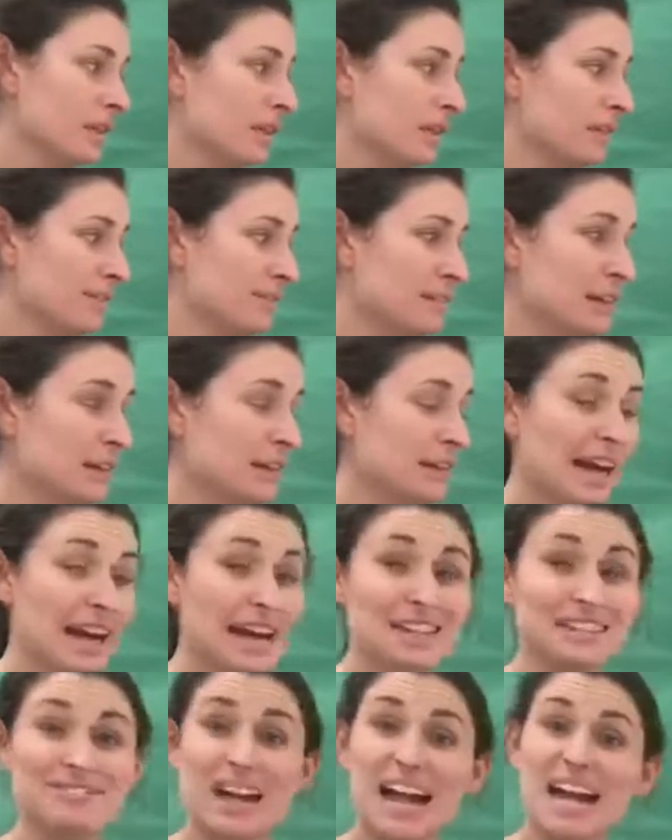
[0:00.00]
feel kind
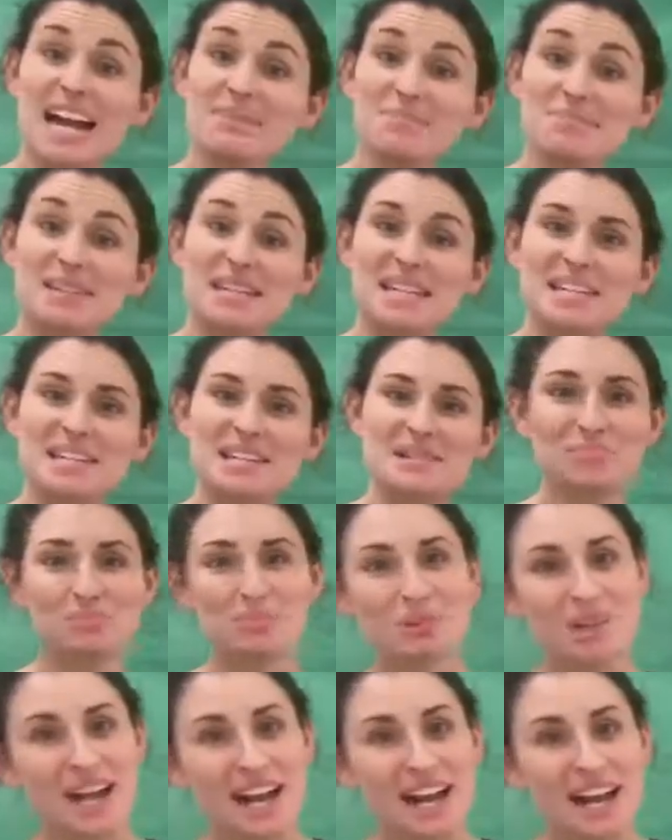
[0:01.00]
of happy and
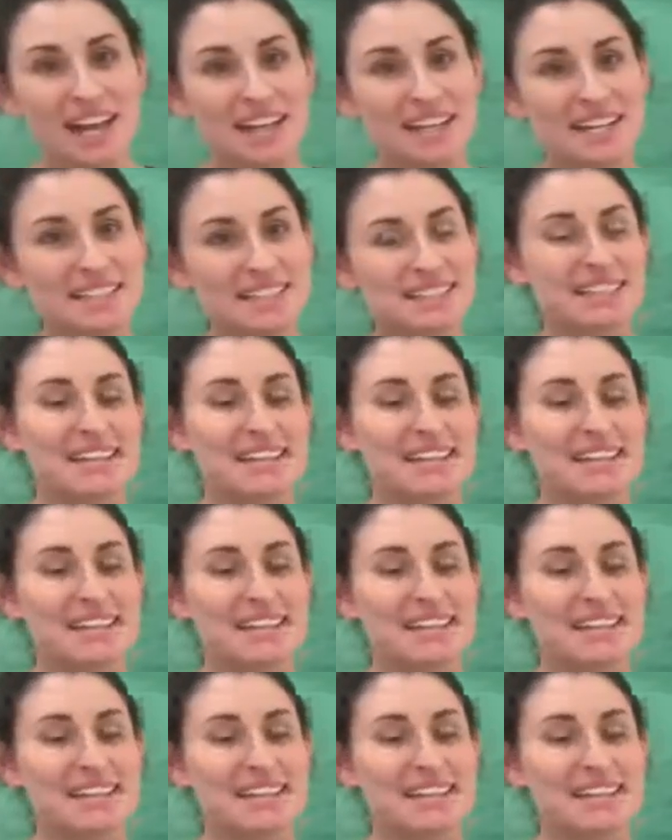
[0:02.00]
bright